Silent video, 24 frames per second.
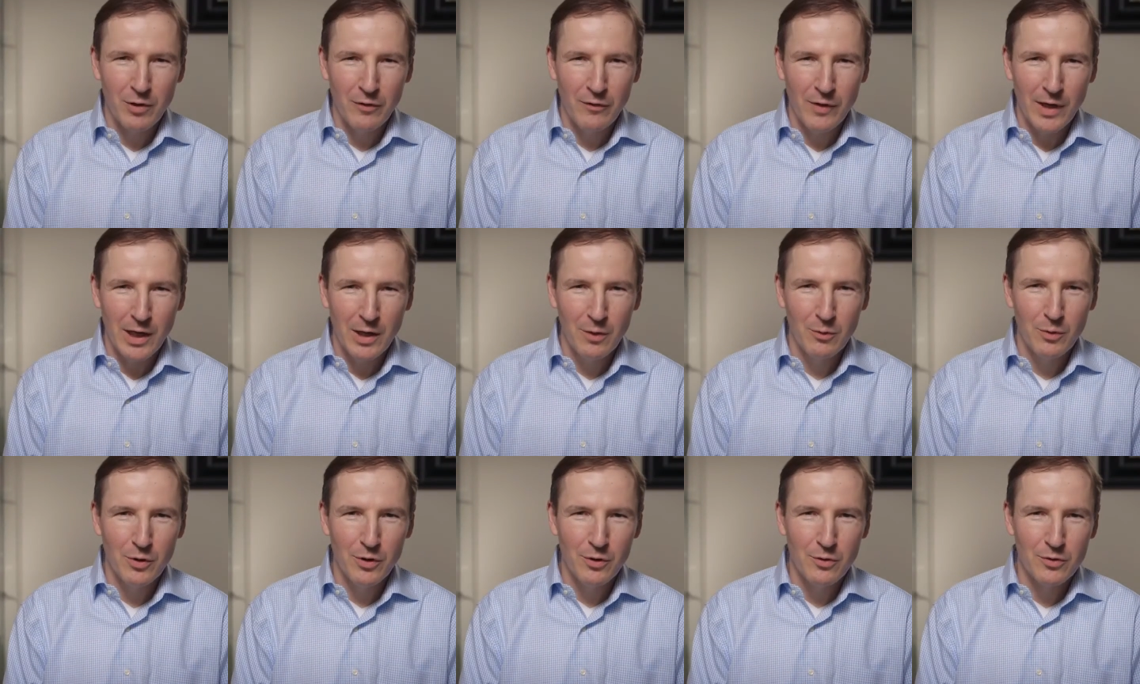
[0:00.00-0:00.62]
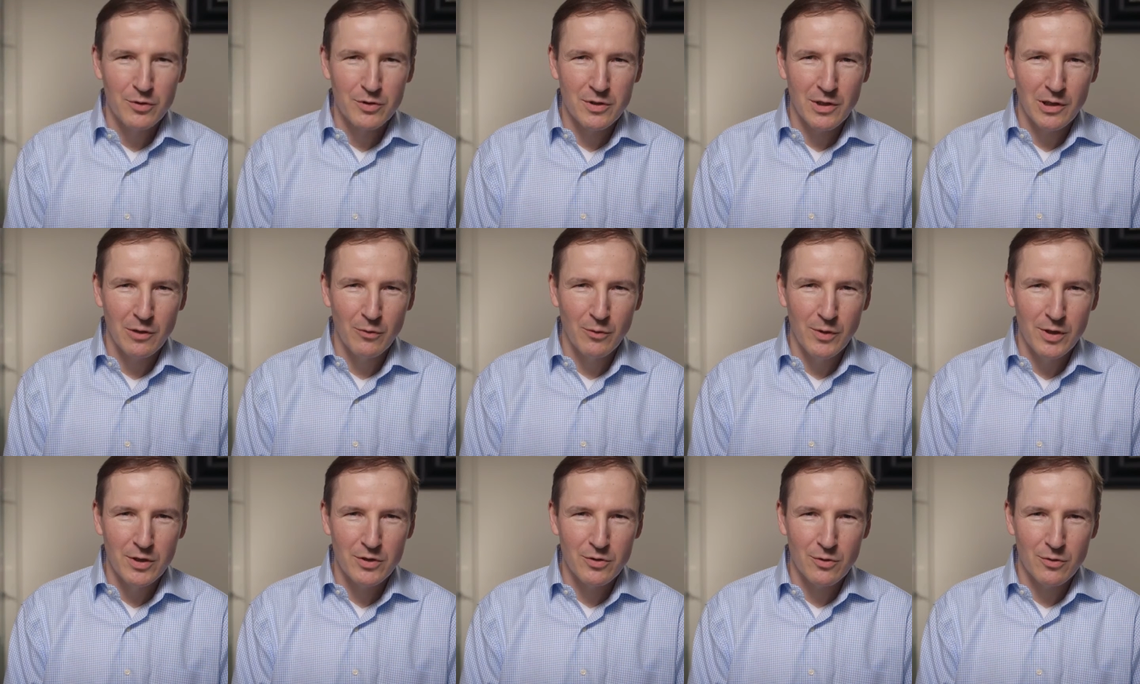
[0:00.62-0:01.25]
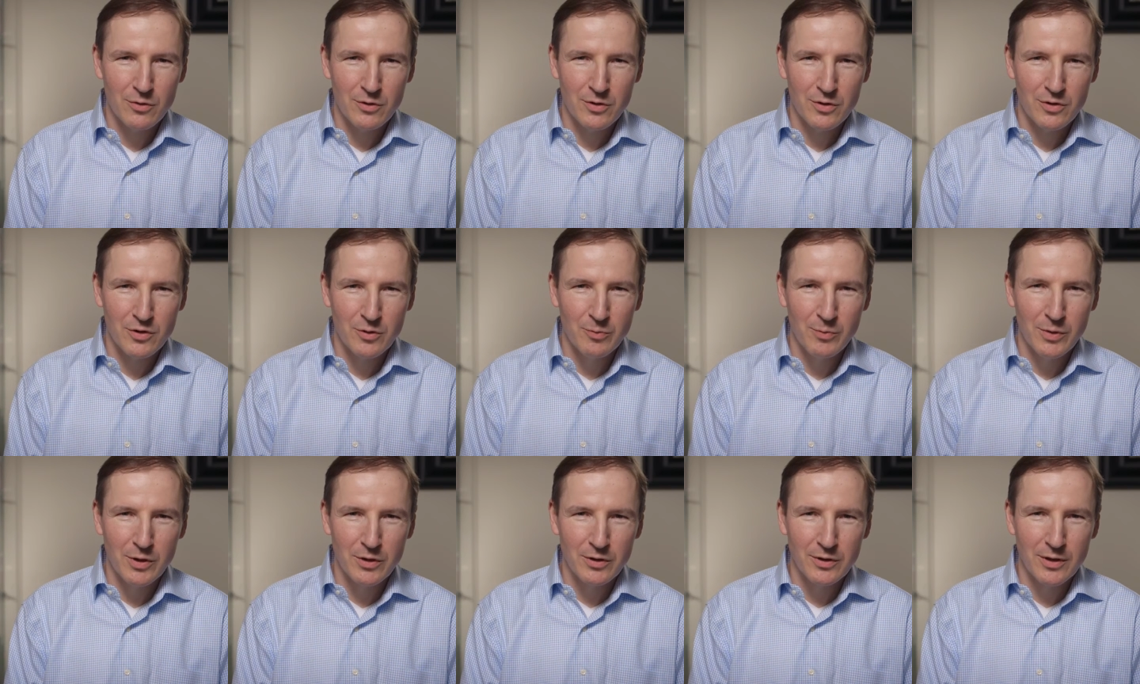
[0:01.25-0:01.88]
of how we used our resources
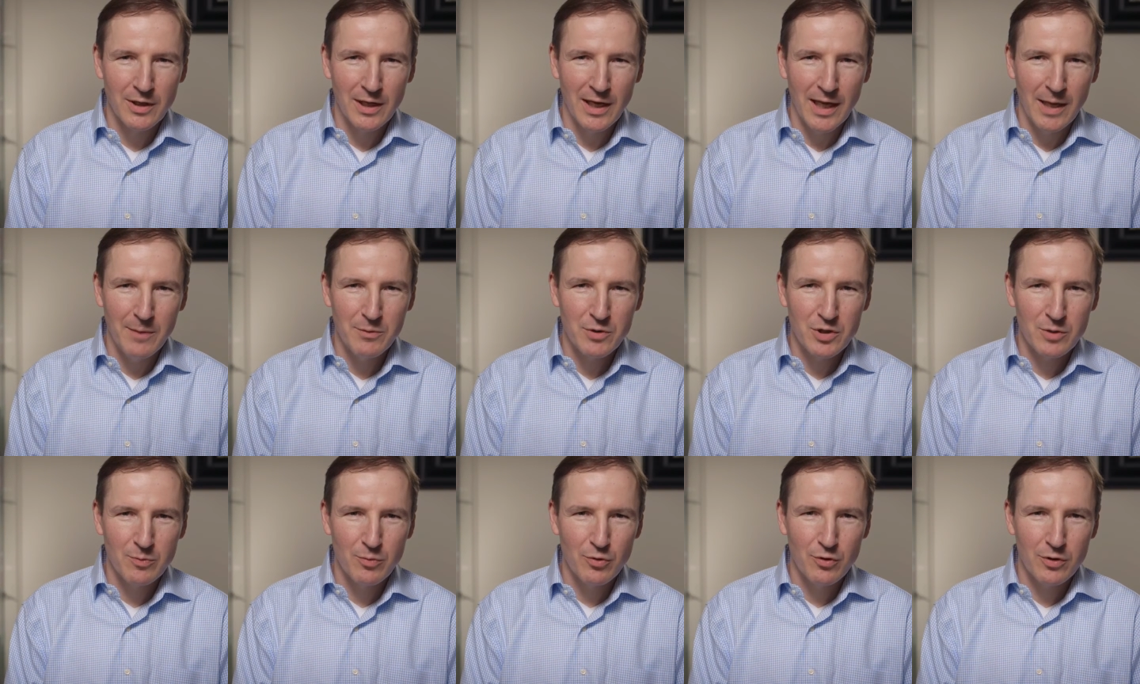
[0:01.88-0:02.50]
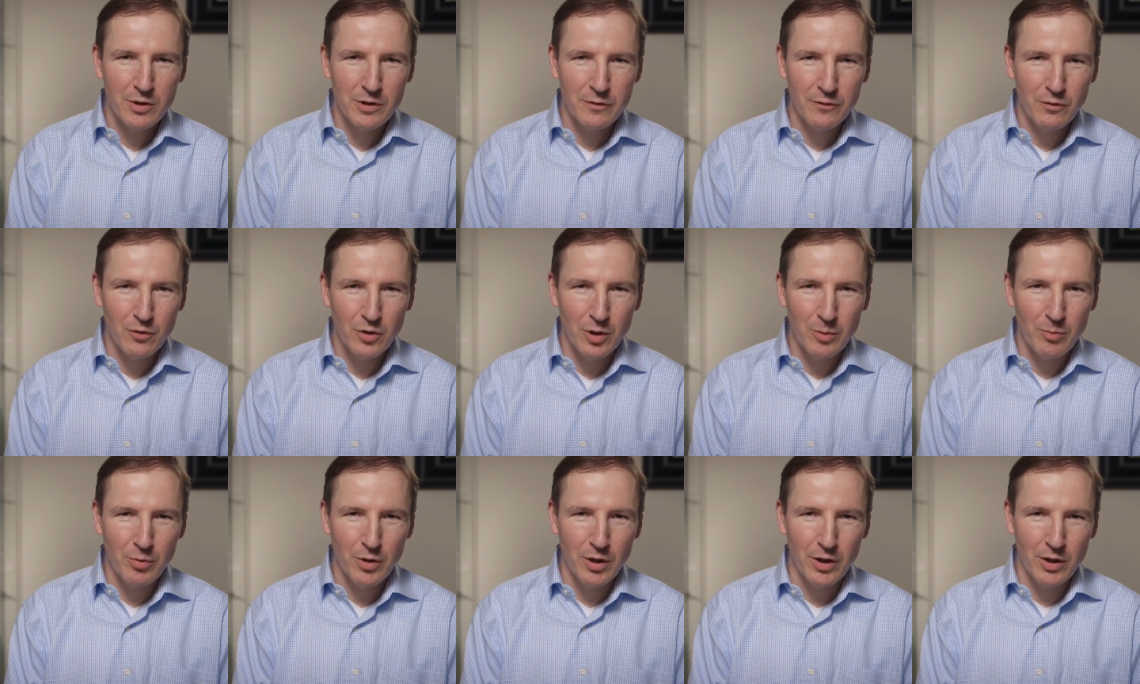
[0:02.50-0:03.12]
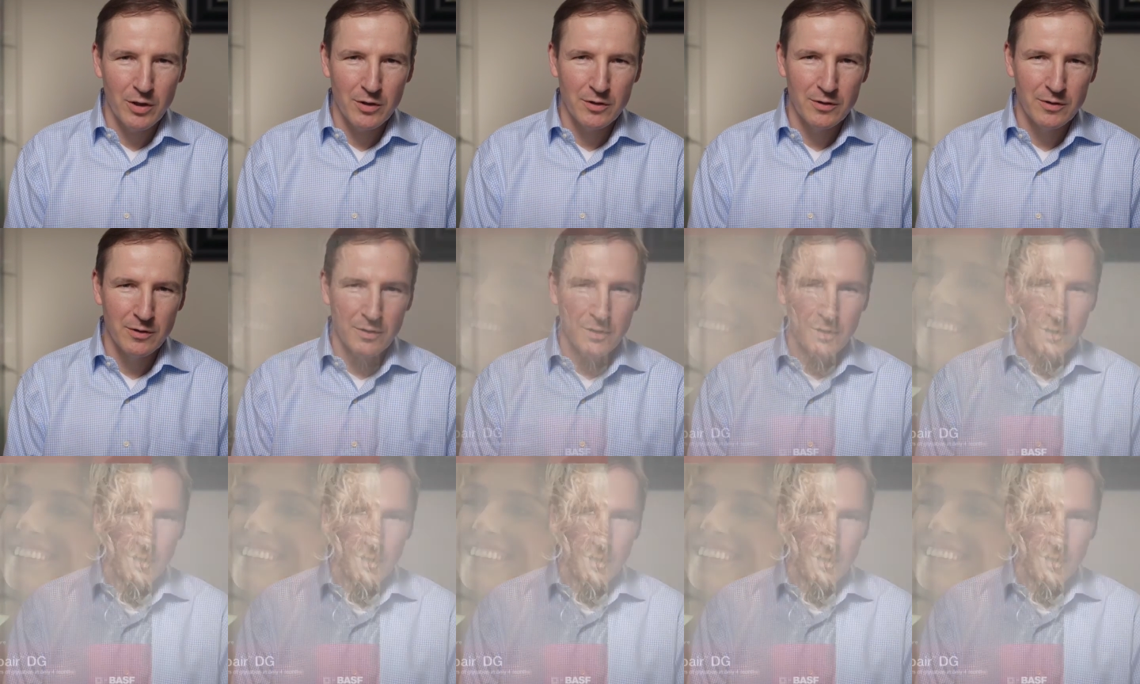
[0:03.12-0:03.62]
to build claim support for our product